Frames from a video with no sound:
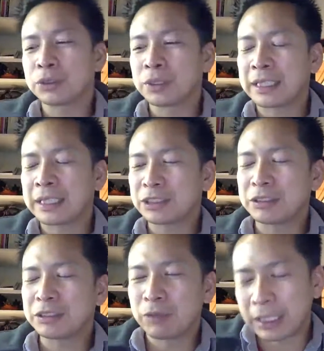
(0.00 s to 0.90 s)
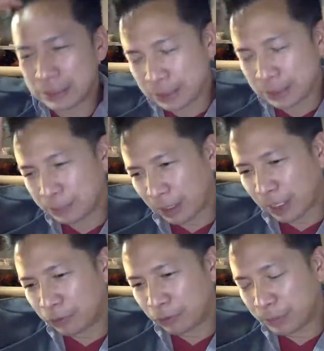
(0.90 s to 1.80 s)
that's the reason why it's a little bit
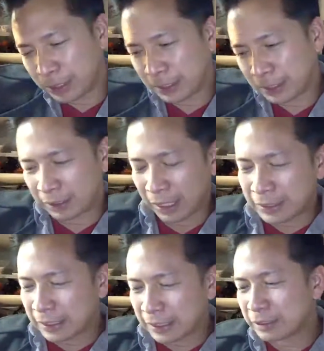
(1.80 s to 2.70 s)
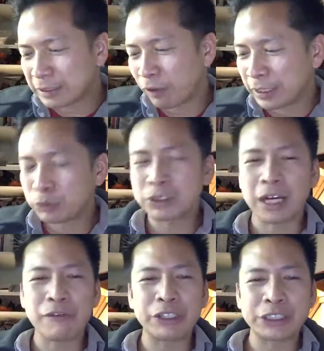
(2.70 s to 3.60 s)
hard for me to like identify. This one's
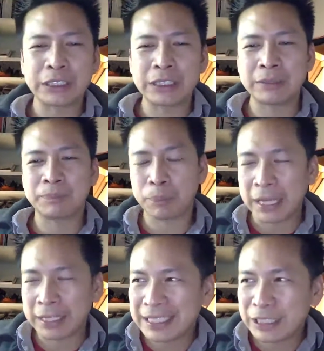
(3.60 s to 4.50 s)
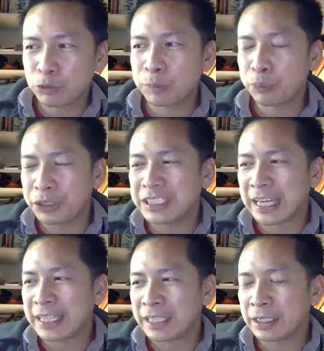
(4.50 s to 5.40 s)
obviously, I think this one
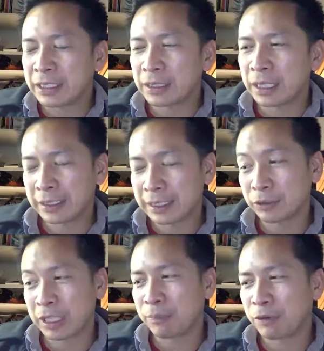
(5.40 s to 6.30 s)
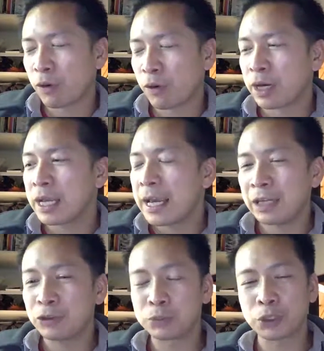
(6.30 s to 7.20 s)
predated it. I think it came before it,
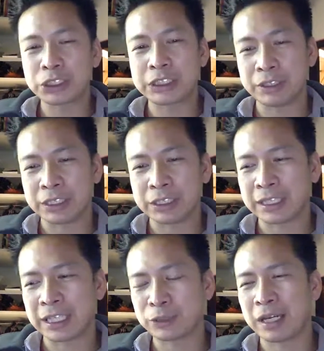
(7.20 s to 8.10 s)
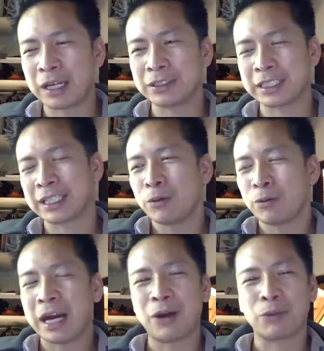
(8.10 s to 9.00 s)
and it was more serious, and that's why I was like,
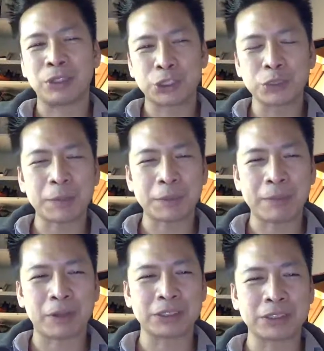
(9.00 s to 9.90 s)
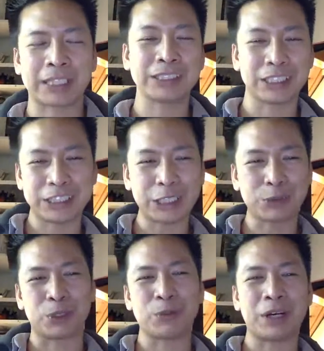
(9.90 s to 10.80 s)
wow. When Shoot 'Em Up came out, I was like, it's the
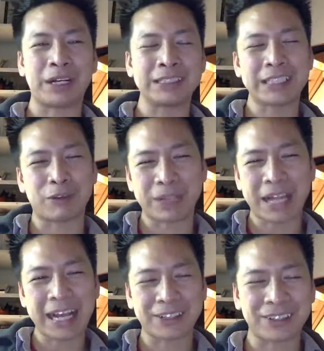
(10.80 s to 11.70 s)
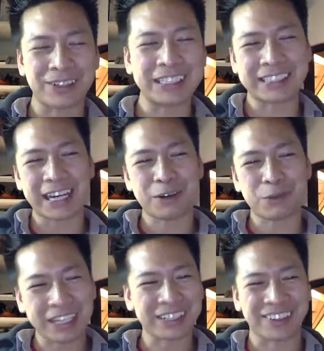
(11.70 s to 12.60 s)
sequel where instead of a black girl, he's got a
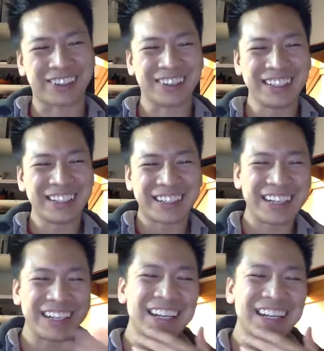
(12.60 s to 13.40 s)
white girl. Right?